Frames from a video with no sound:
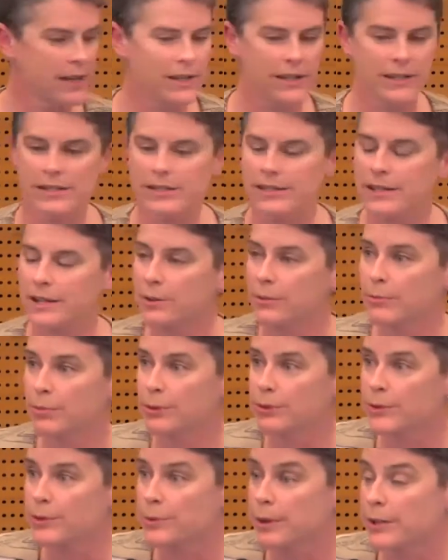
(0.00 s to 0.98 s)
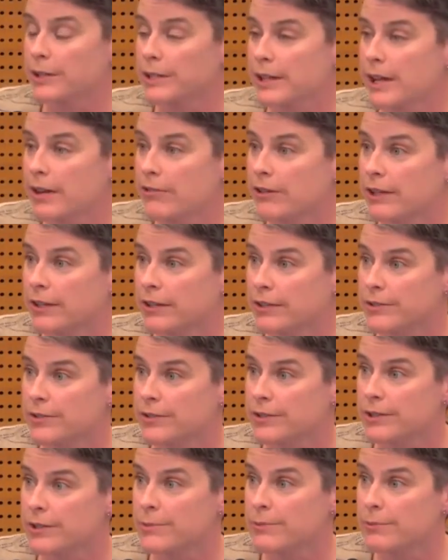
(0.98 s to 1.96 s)
Sarah Brooks works in our
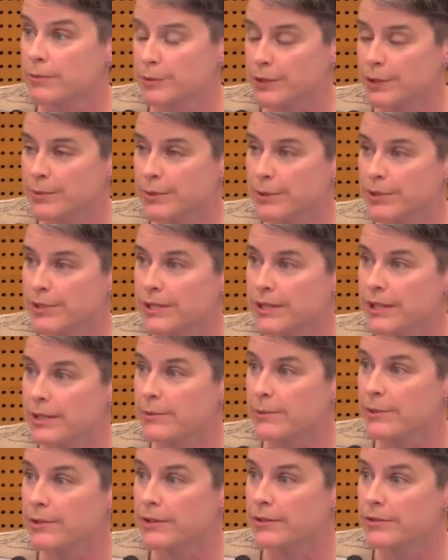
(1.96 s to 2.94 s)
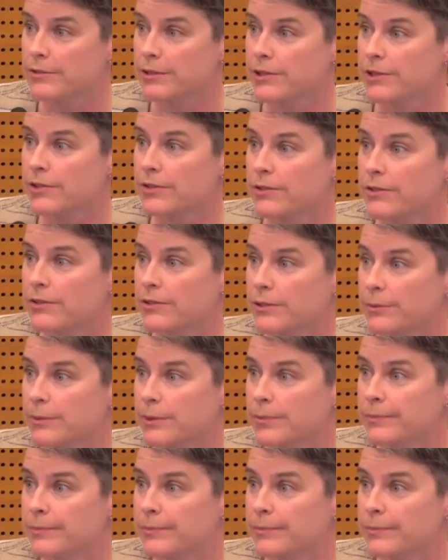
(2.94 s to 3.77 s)
regulatory response team within the risk group.